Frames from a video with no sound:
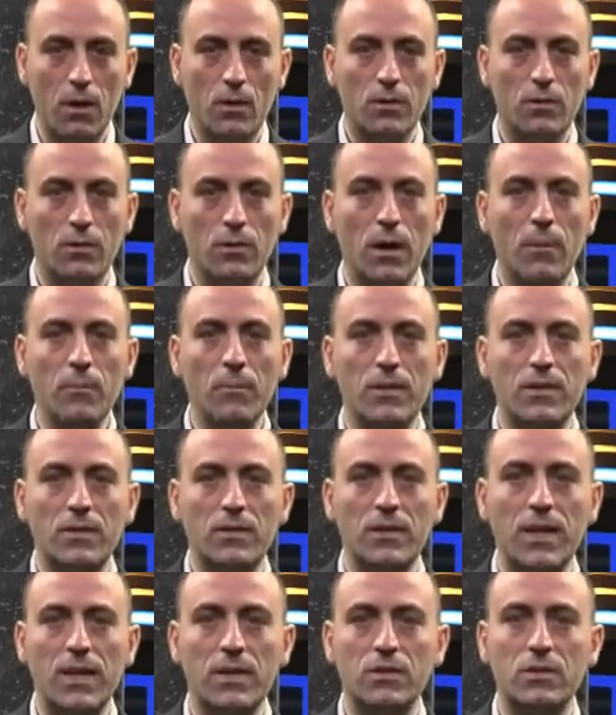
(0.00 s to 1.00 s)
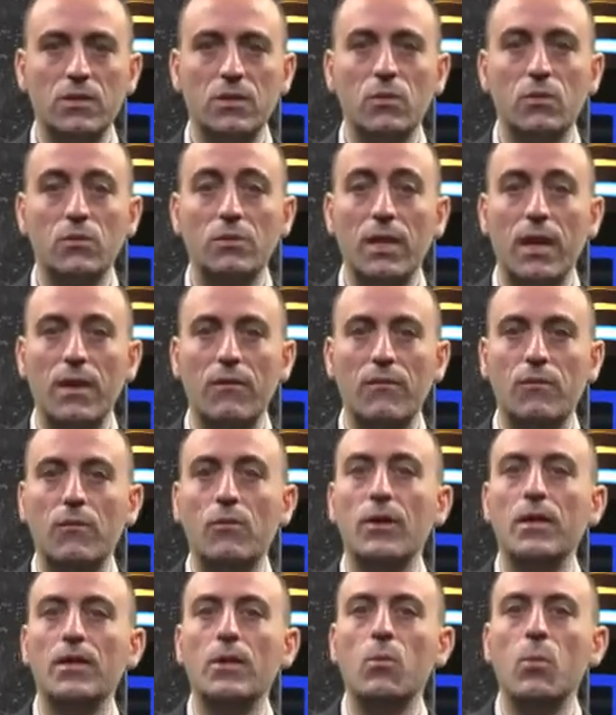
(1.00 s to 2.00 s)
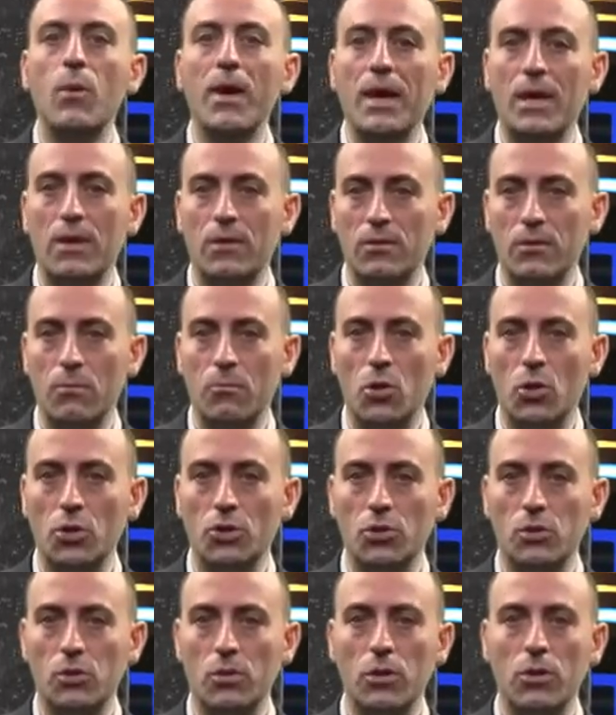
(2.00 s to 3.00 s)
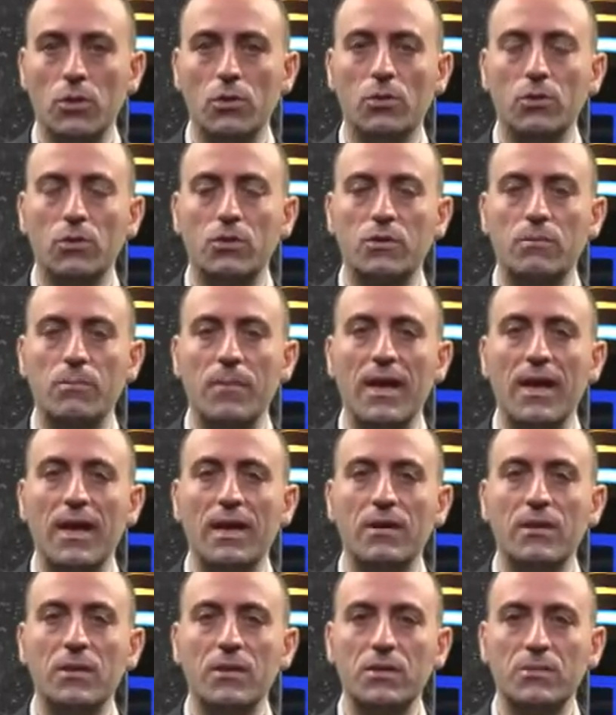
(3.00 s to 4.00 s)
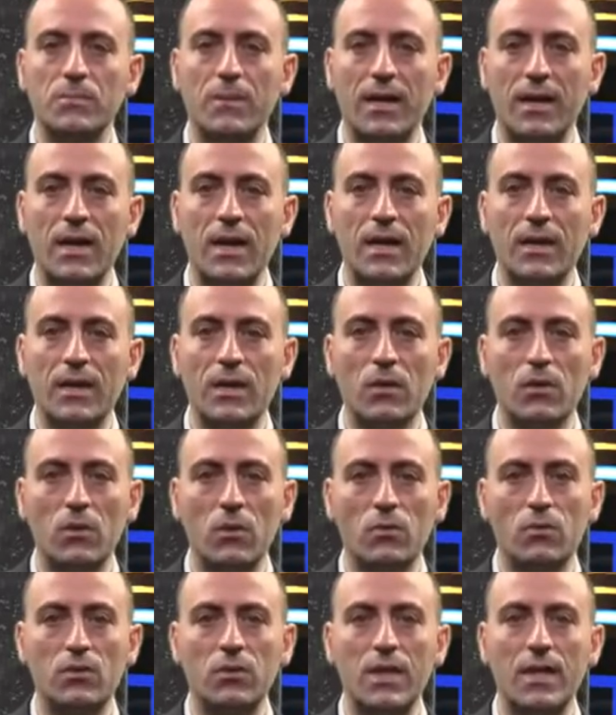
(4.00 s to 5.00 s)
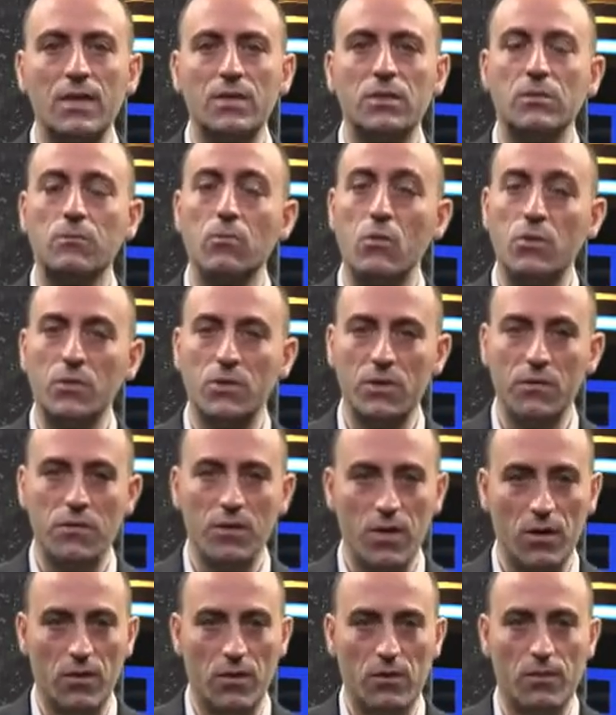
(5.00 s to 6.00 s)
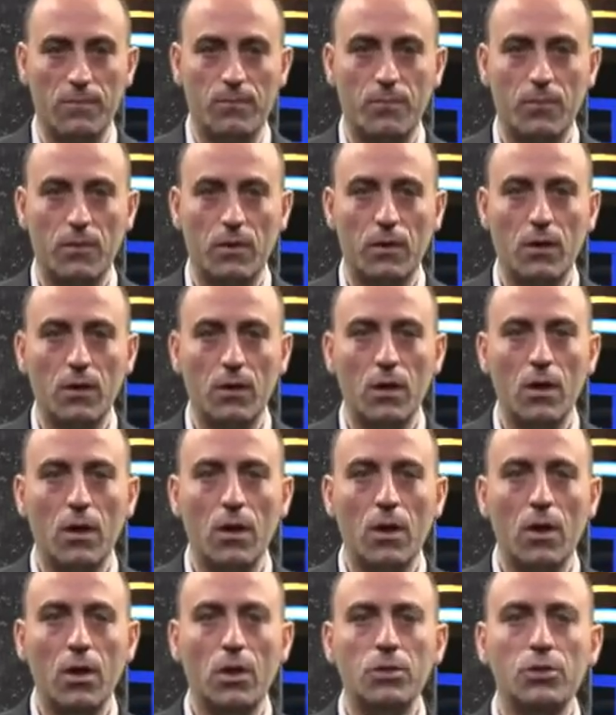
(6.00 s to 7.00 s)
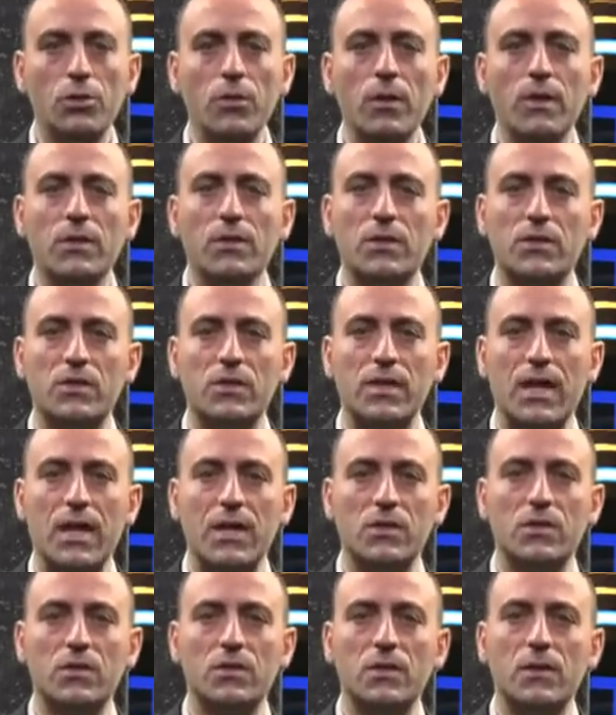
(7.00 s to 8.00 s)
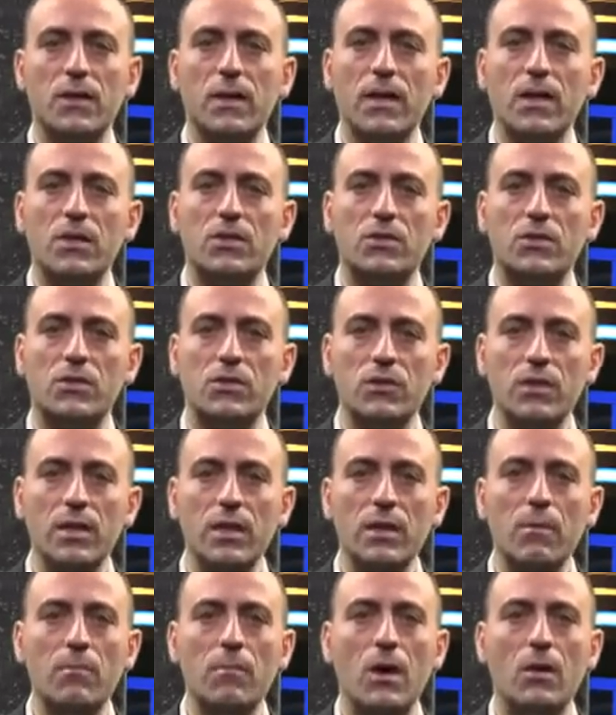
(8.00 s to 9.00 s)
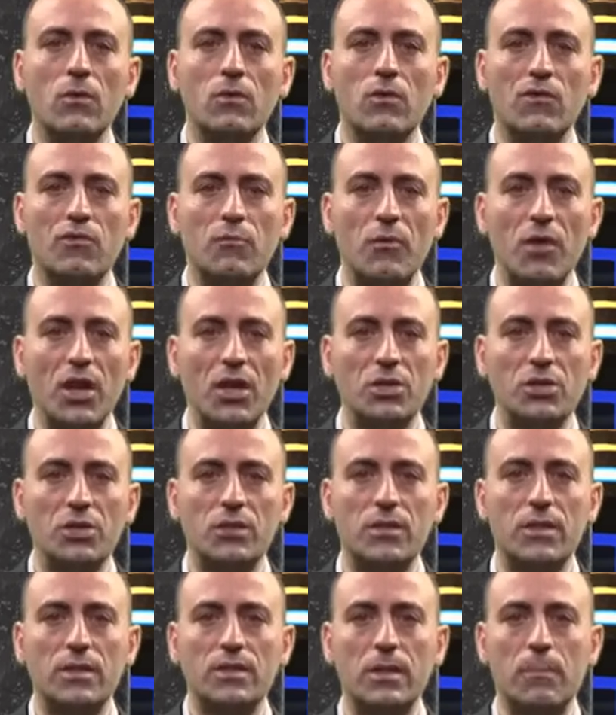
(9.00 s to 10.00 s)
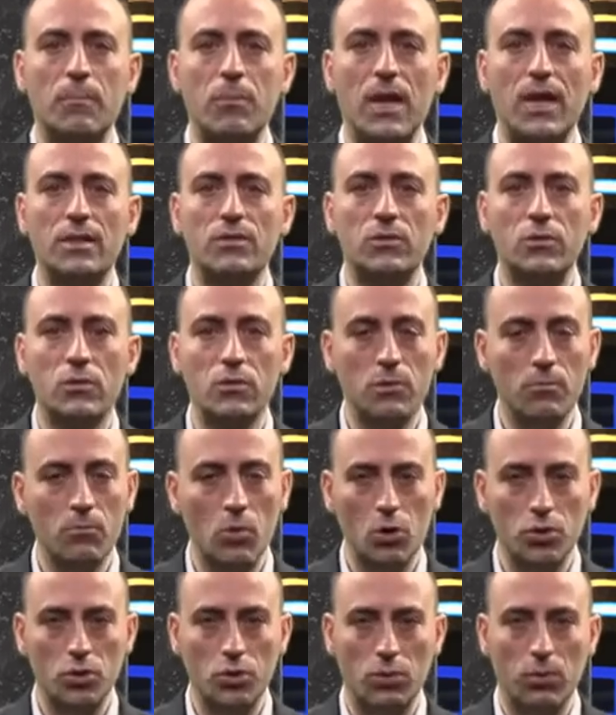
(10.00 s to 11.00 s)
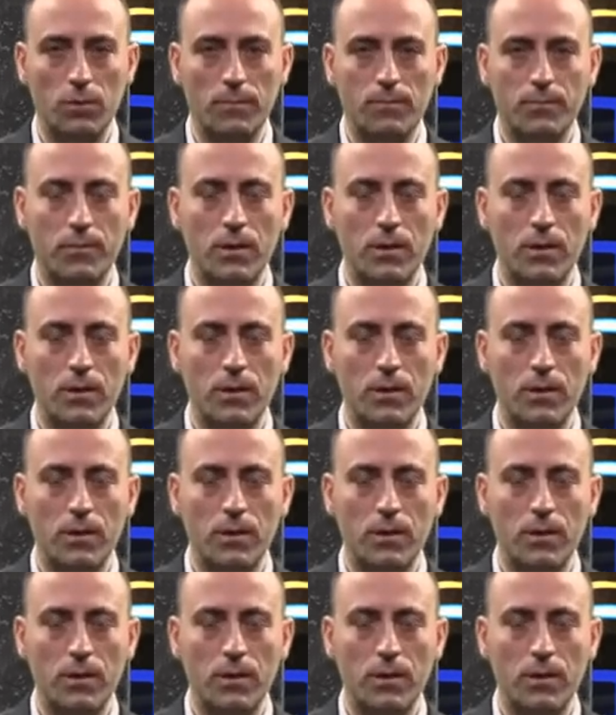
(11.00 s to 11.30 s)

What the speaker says: The dump heat test could have already weakened the module, thus making this mechanical load test more severe. During this test, a certain amount of pressure is applied to the module.